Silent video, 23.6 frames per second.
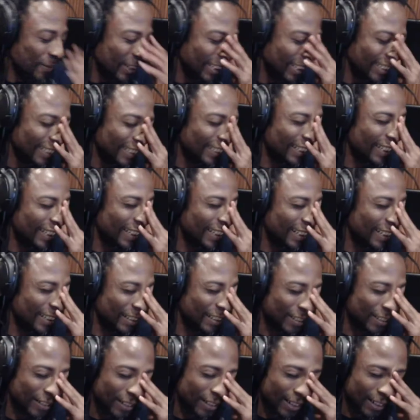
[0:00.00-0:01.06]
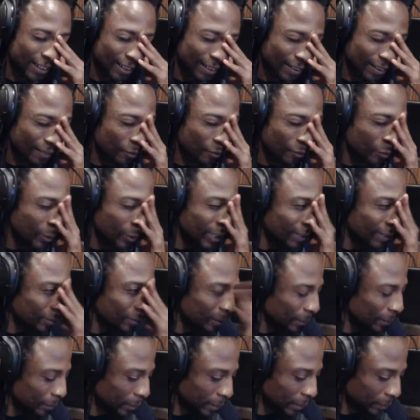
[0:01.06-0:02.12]
mean, we
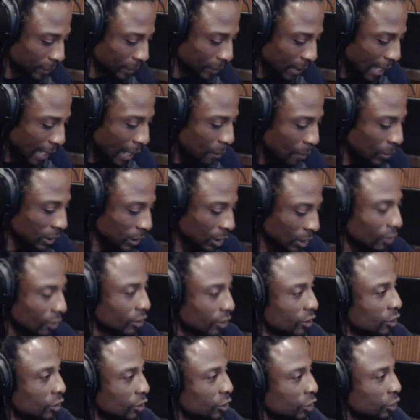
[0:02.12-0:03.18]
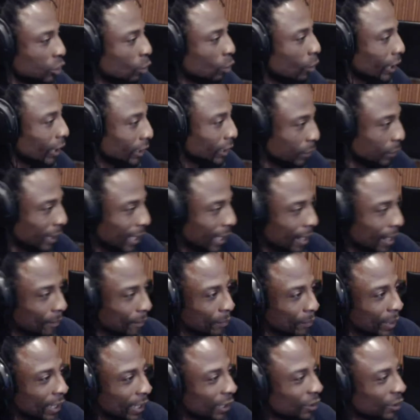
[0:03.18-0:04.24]
that was our choice. We got
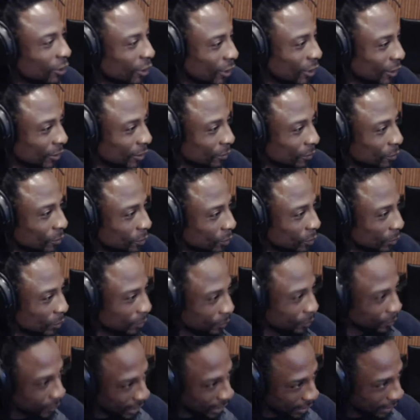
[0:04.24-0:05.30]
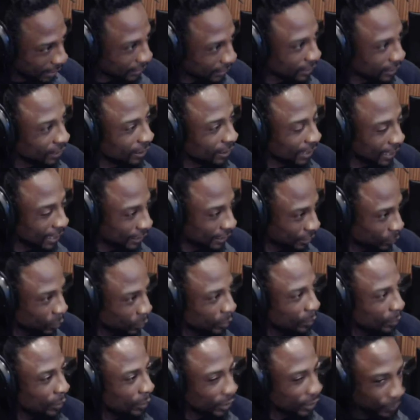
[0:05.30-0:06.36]
picked on as
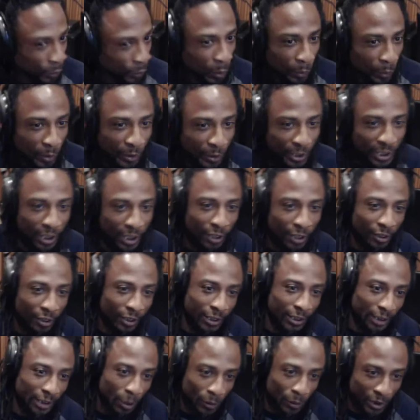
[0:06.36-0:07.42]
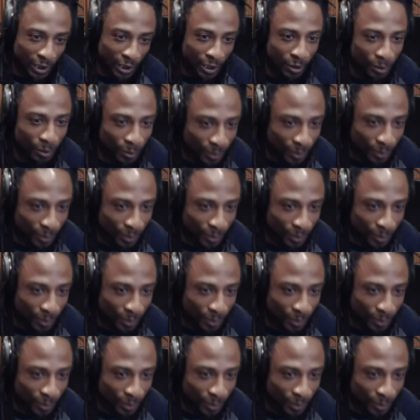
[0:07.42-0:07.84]
when we were younger because I was little.